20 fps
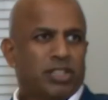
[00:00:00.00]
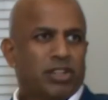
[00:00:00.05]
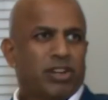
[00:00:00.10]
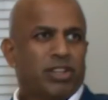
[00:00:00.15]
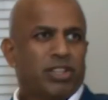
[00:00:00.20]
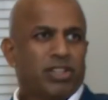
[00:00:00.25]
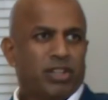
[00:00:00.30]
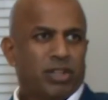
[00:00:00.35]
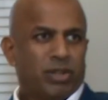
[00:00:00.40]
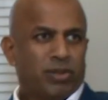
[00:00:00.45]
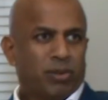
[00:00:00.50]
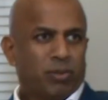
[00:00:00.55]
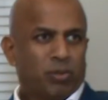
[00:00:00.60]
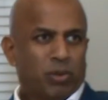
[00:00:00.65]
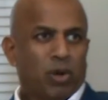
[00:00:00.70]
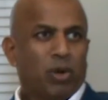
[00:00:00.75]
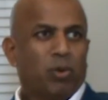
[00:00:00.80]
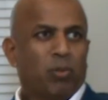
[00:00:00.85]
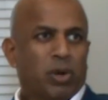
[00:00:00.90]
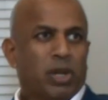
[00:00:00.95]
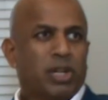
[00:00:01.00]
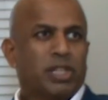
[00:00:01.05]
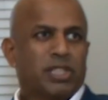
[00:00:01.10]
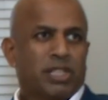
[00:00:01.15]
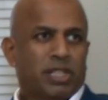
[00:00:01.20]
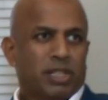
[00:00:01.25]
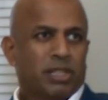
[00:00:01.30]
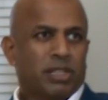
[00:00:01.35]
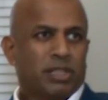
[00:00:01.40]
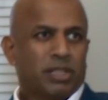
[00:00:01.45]
tragically got
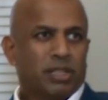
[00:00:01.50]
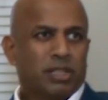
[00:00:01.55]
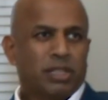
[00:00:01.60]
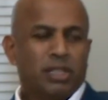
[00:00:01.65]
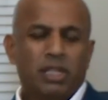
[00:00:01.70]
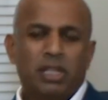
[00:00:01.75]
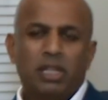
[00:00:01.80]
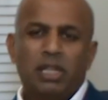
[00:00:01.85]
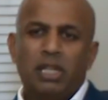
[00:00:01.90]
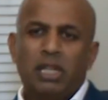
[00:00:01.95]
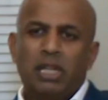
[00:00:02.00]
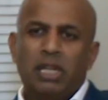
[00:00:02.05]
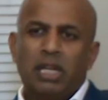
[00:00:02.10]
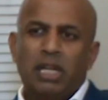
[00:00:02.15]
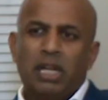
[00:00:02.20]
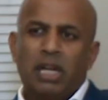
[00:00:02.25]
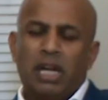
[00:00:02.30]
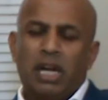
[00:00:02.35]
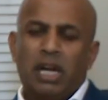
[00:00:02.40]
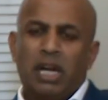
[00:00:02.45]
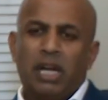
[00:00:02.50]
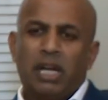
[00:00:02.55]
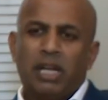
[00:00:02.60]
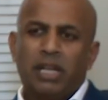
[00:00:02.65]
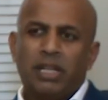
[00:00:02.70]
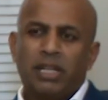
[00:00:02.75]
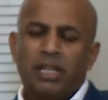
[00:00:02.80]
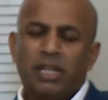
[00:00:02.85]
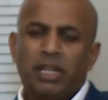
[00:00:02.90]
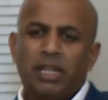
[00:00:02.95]
worse,
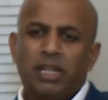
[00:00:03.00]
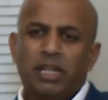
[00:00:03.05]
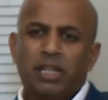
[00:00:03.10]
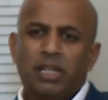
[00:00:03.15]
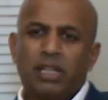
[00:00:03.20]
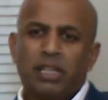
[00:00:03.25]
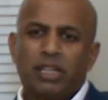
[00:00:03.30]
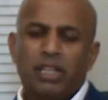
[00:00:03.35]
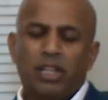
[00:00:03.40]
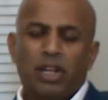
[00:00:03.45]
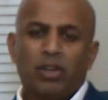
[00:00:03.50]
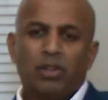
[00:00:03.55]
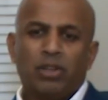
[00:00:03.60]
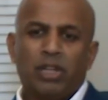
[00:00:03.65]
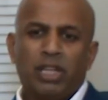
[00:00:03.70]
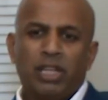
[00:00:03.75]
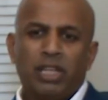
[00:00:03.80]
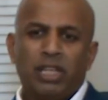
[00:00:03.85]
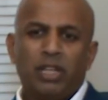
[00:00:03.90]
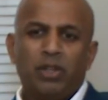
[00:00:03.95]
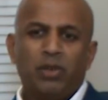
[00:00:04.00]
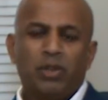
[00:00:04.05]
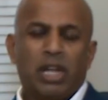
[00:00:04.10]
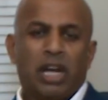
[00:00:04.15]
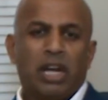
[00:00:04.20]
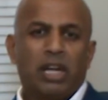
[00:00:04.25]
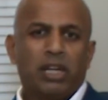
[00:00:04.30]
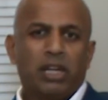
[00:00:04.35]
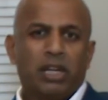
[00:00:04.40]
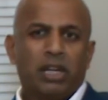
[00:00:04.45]
and he knew
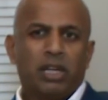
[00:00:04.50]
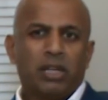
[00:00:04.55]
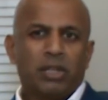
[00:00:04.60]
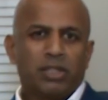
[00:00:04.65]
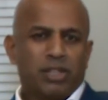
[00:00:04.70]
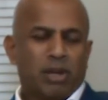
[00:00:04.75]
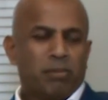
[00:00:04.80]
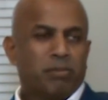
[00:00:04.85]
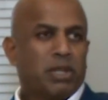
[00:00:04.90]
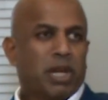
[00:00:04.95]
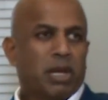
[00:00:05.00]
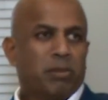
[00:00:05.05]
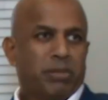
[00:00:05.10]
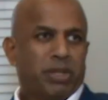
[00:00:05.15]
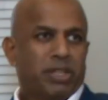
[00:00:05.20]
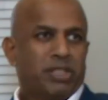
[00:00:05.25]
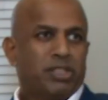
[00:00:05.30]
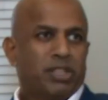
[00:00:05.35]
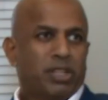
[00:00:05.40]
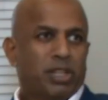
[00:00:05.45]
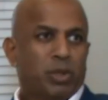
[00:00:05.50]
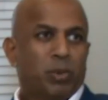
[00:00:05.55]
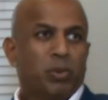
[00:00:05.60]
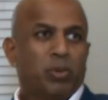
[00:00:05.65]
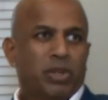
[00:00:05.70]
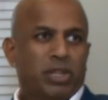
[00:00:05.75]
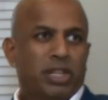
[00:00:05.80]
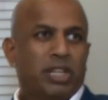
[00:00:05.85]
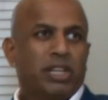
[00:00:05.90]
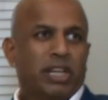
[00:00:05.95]
that sometime this year you
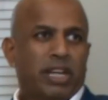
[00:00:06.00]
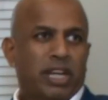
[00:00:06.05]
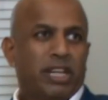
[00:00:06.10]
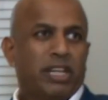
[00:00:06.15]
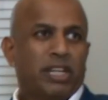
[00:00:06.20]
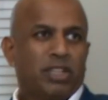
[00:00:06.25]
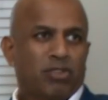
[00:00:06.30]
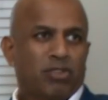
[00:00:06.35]
will need a kidney